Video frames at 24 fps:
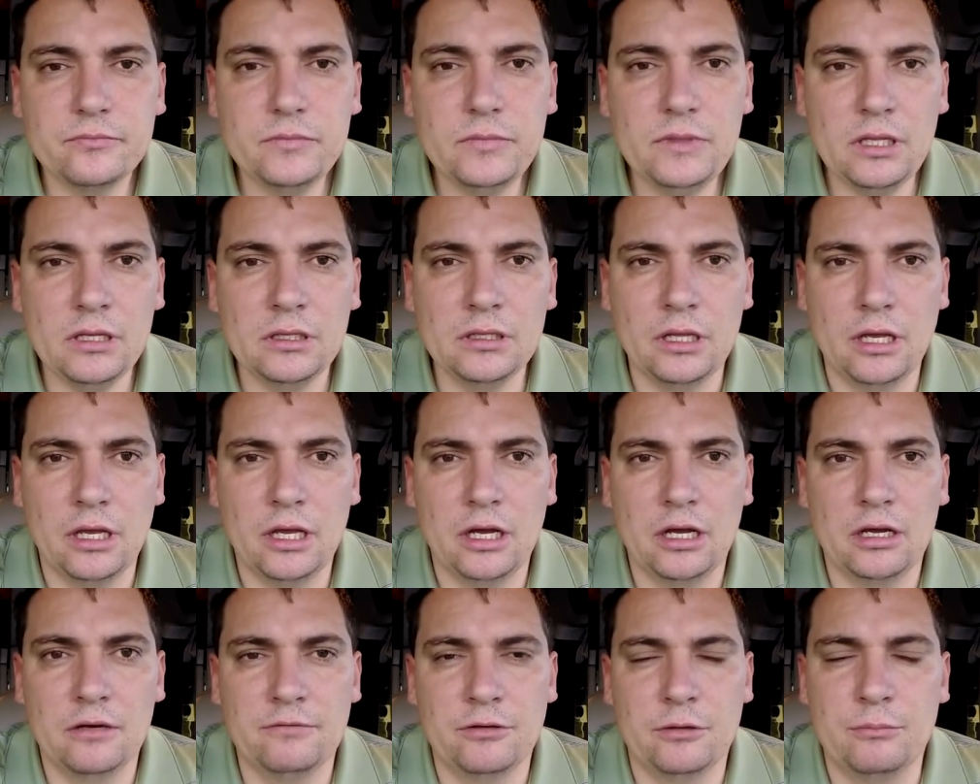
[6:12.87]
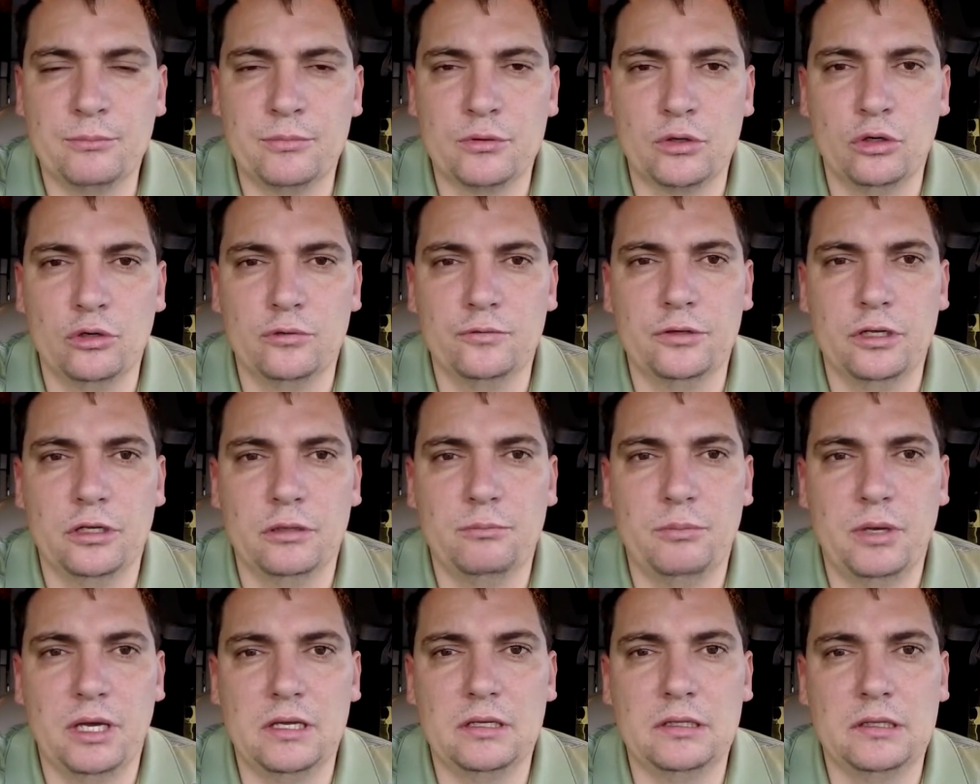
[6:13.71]
They have improved it
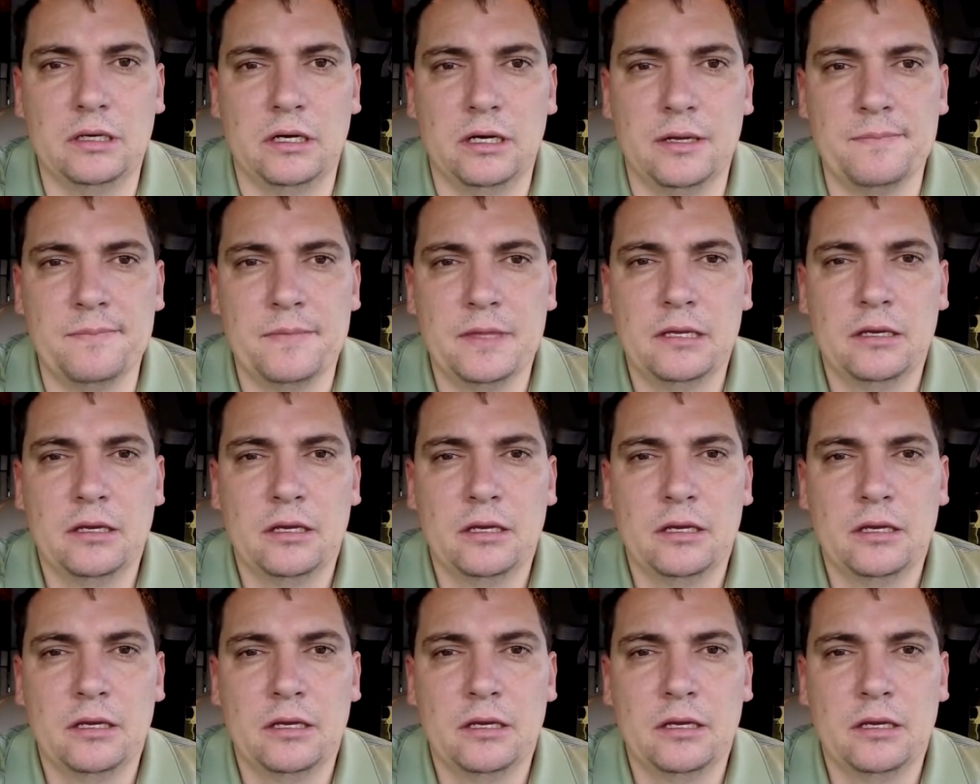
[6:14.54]
big time.